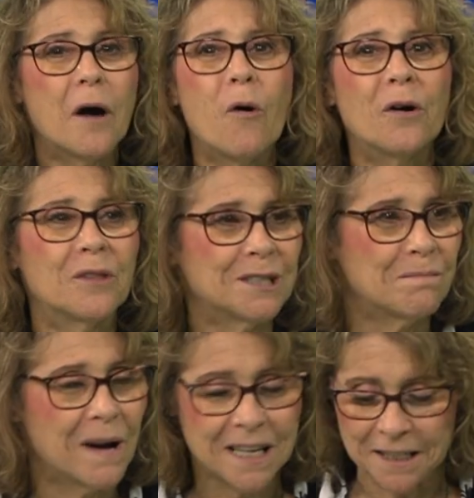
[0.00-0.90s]
All this
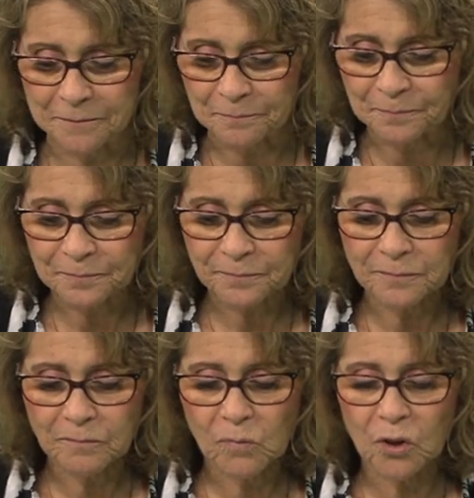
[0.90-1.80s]
money.
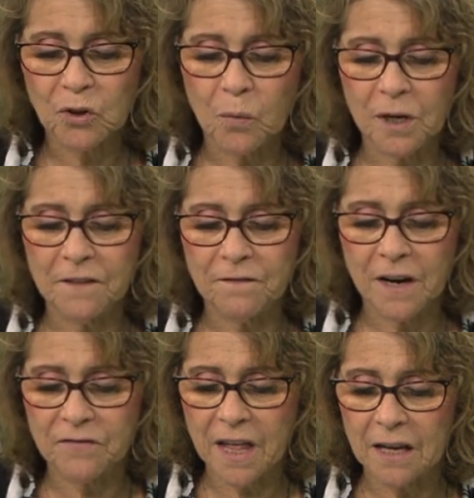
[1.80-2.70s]

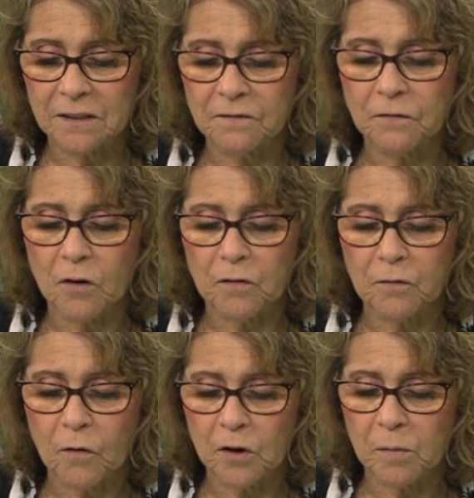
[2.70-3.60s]
twenty-five thousand dollars
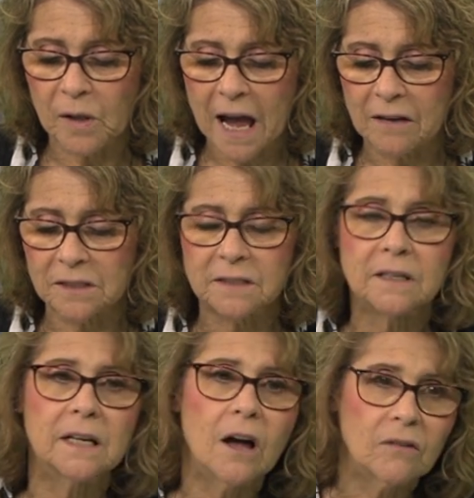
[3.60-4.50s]
for affordable housing
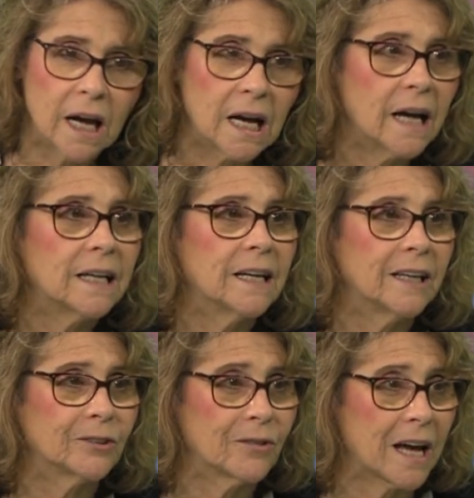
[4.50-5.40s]
study. Okay, I can
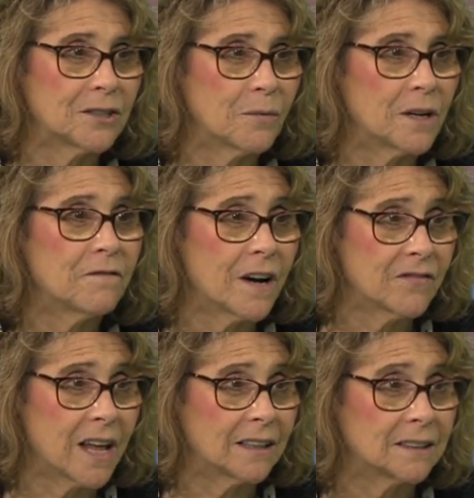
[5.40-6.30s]
handle that.
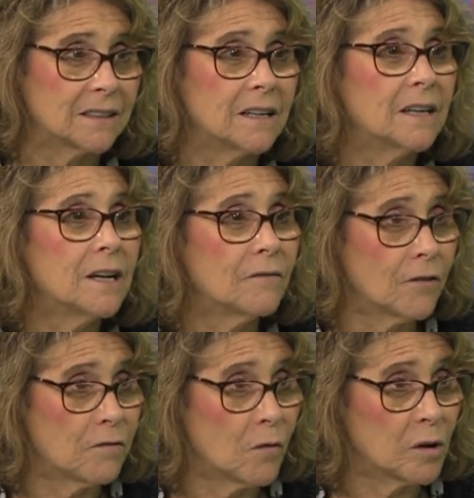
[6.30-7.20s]
twenty-five thousand dollars
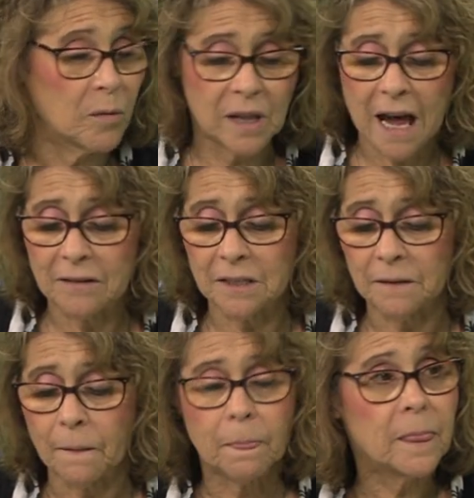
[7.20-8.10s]
for affordable
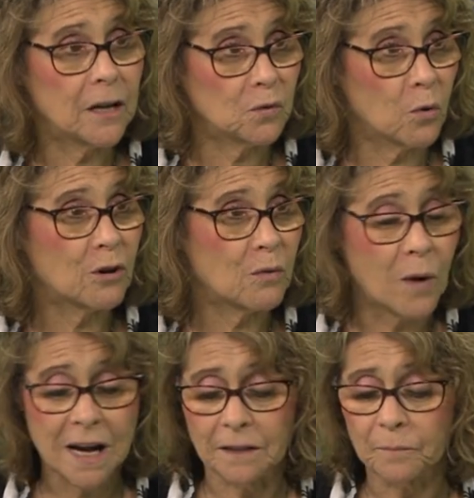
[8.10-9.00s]
housing. That's
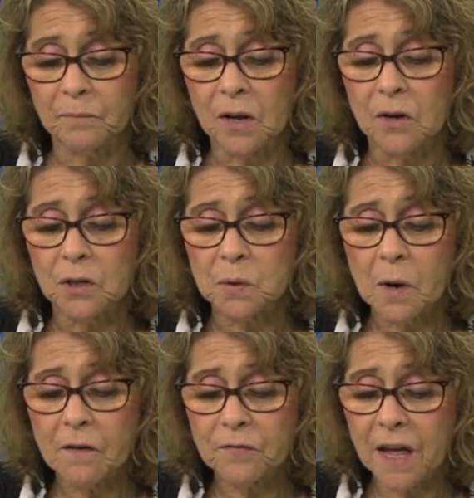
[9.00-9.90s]
worthwhile.
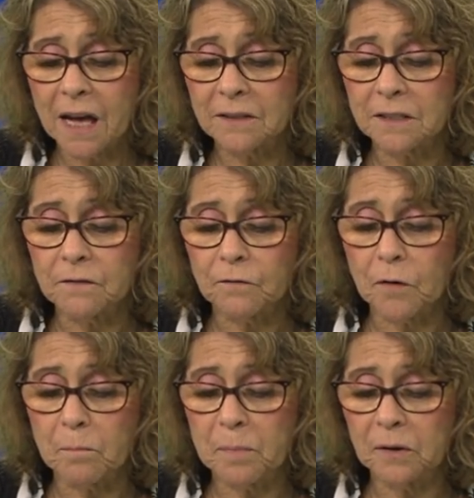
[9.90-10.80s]
twelve thousand dollars
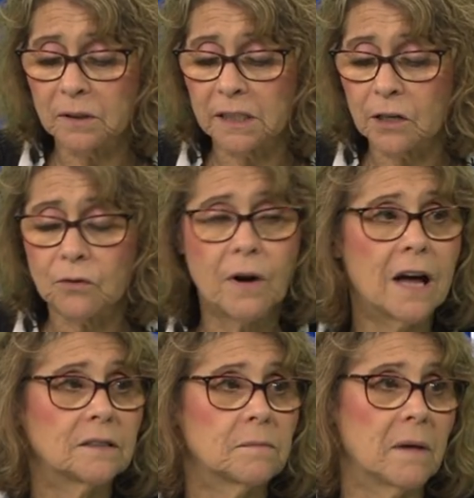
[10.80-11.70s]
for building and
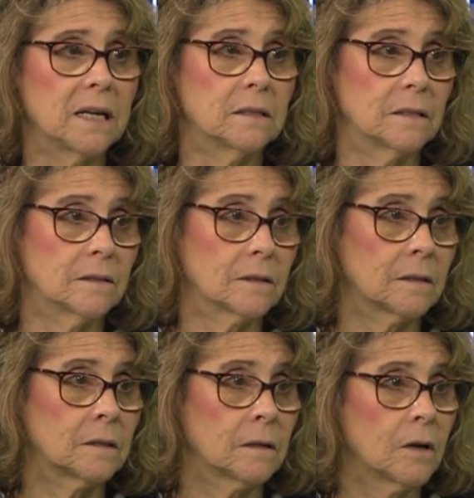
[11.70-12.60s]
grounds maintenance.
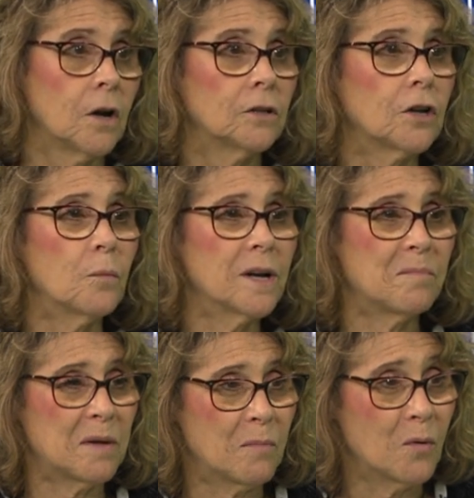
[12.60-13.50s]
Don't we
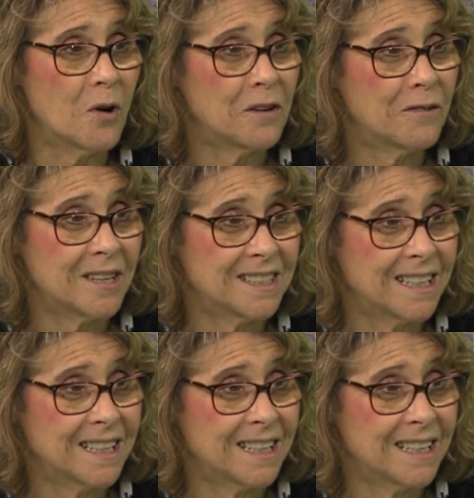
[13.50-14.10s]
have people work for the